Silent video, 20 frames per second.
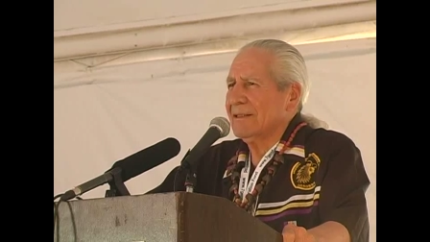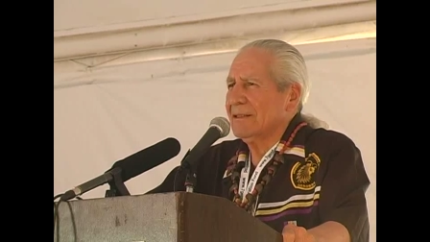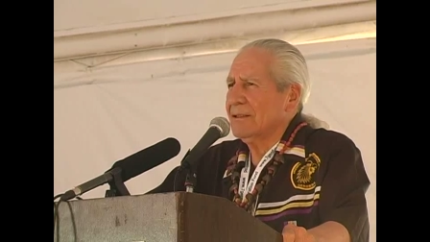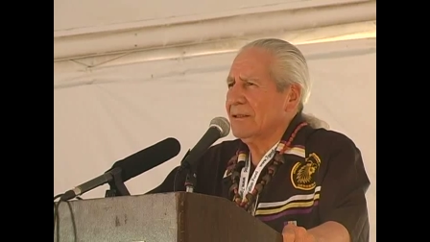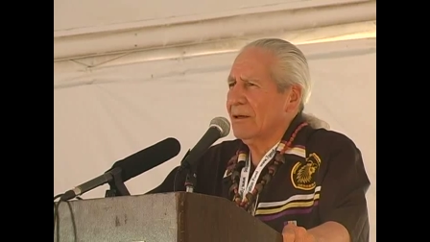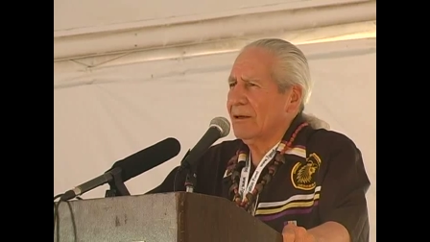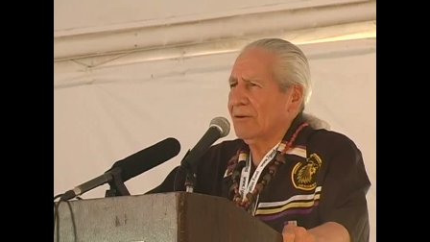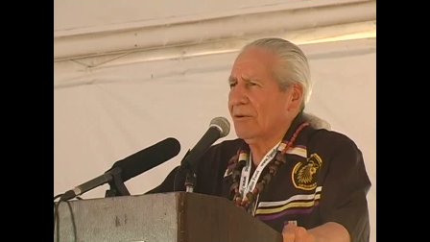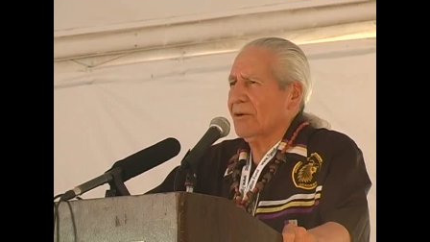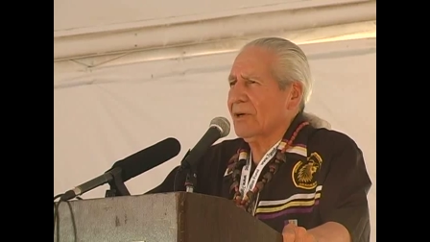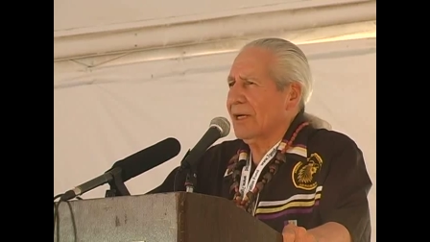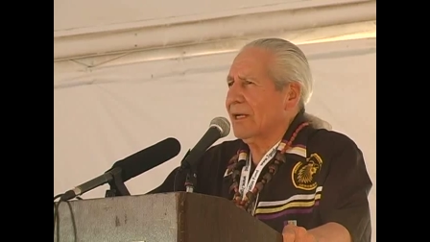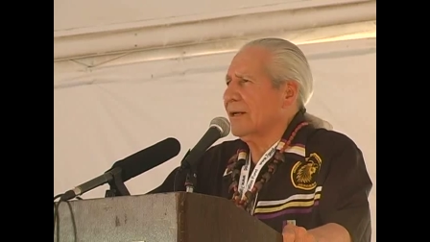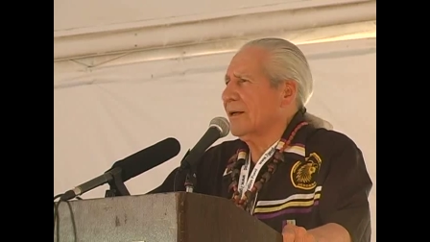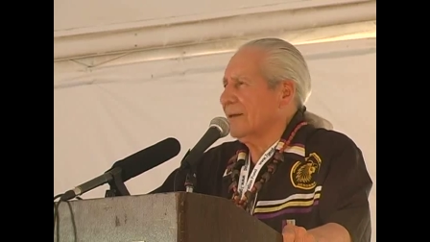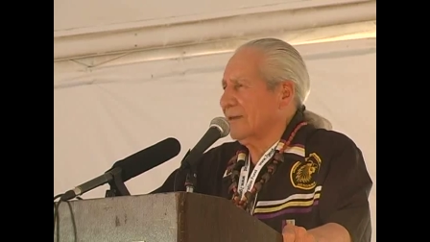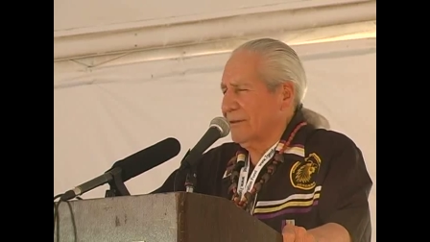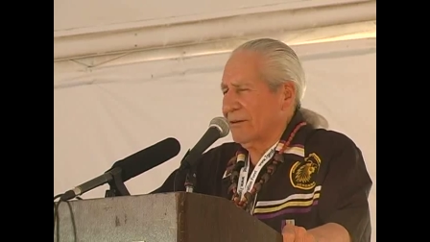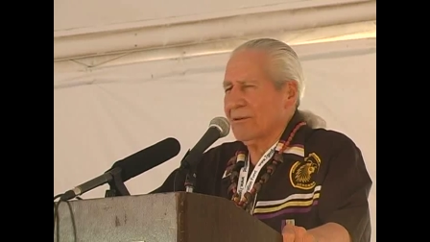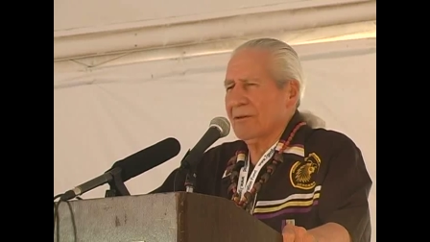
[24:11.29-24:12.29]
Yeah,
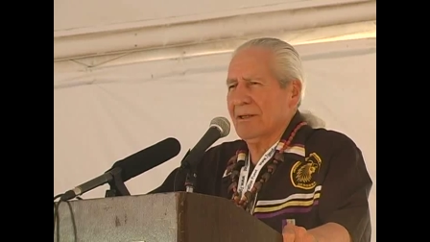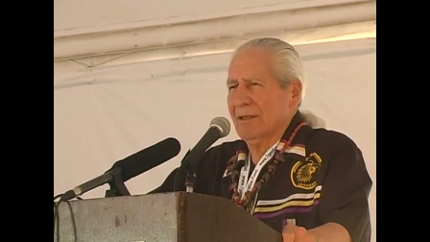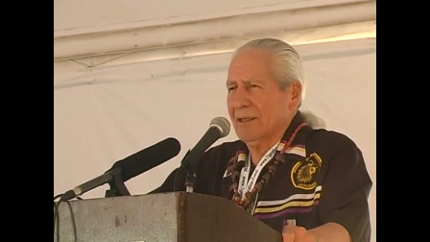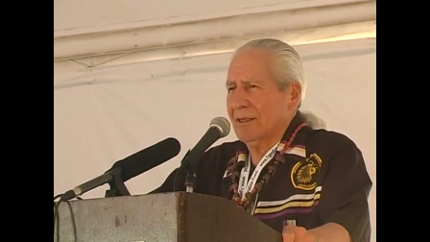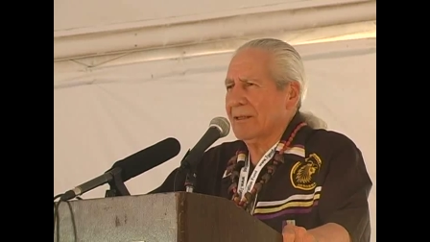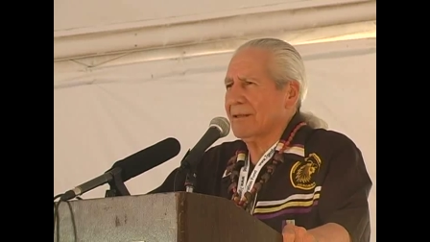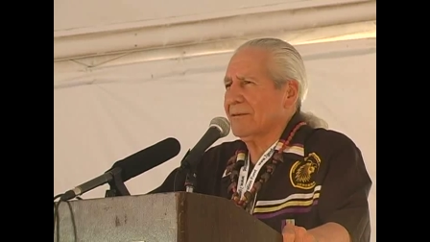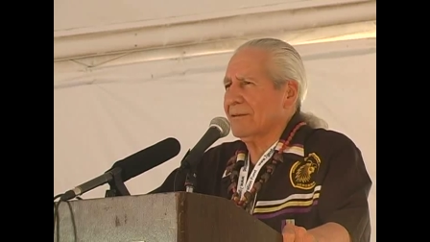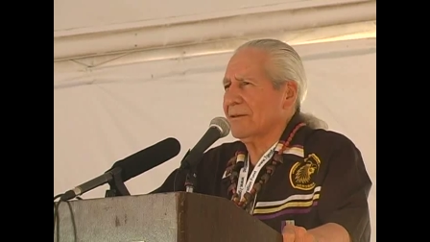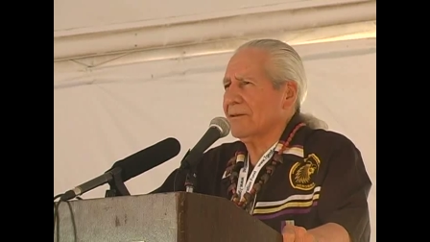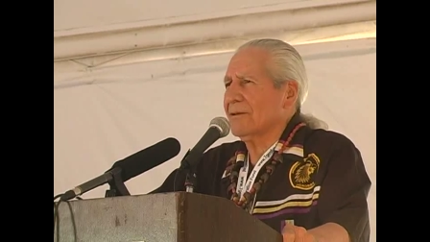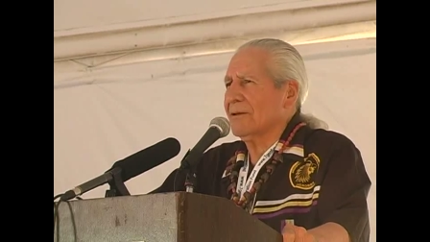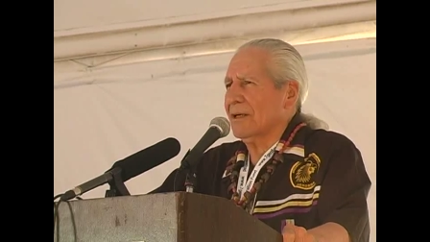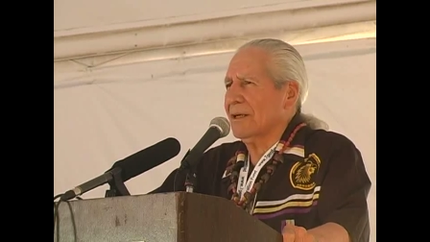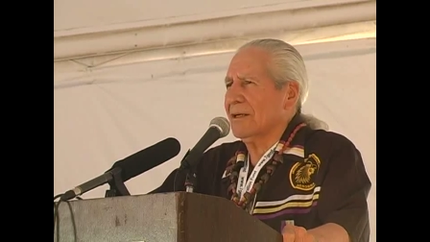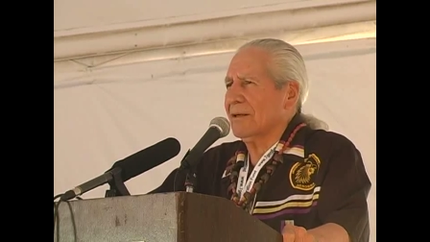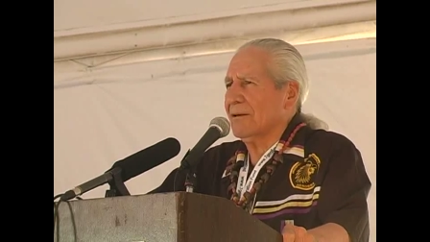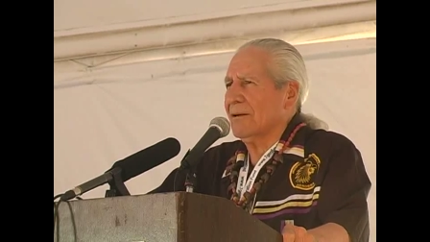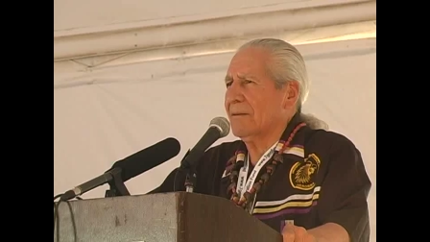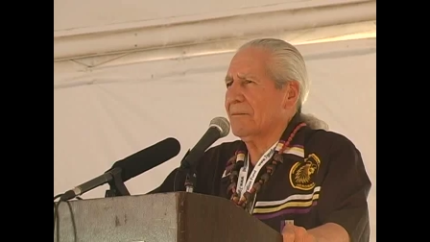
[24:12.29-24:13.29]
okay,
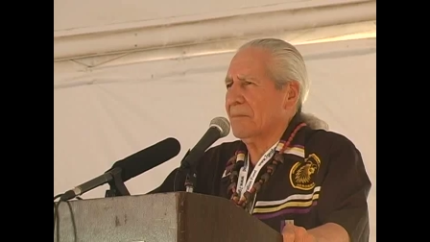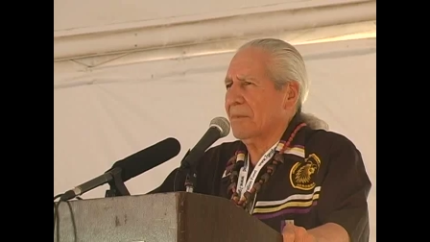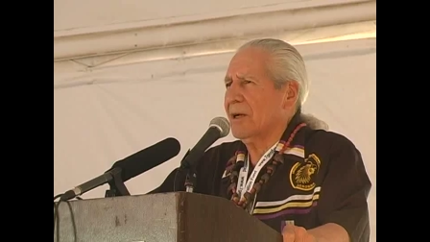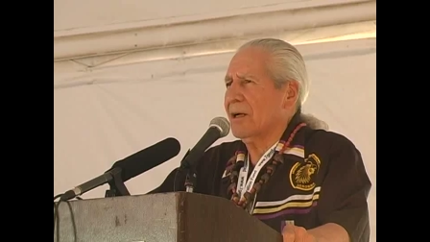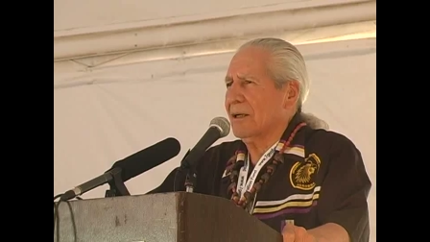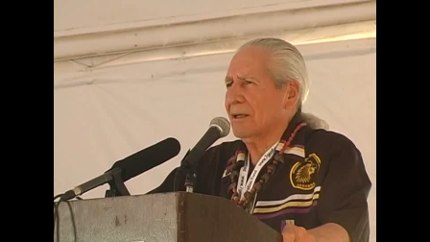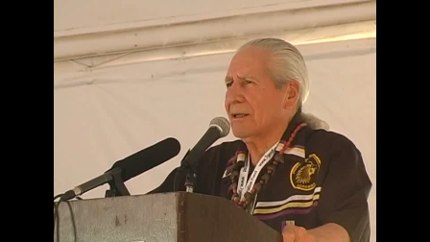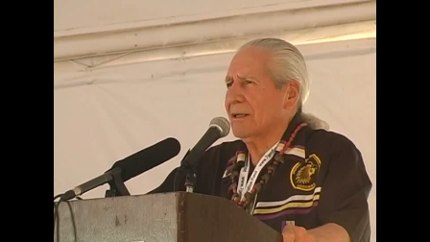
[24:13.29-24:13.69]
Grandpa.